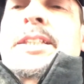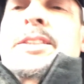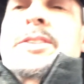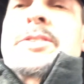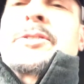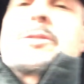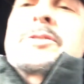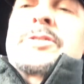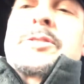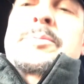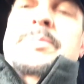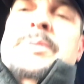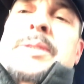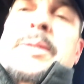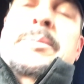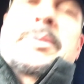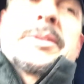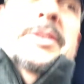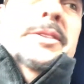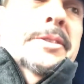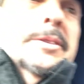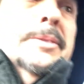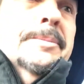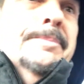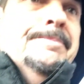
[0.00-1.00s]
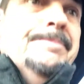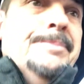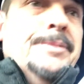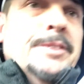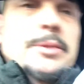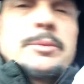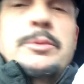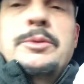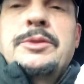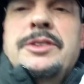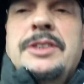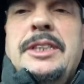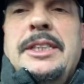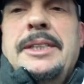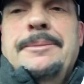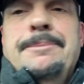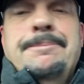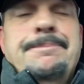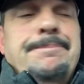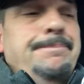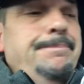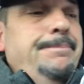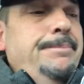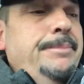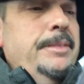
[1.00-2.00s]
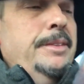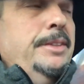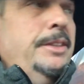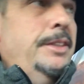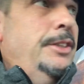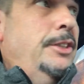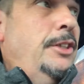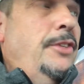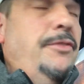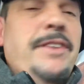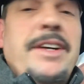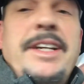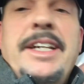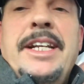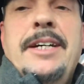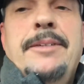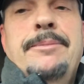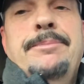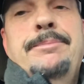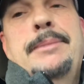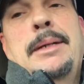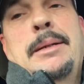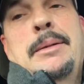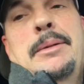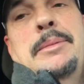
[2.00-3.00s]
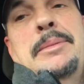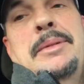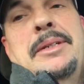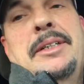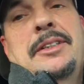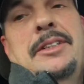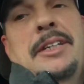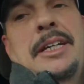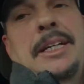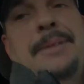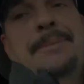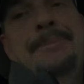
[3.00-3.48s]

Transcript: are sometimes. So we'll see. Let's go find out. I hope it'll be a good day.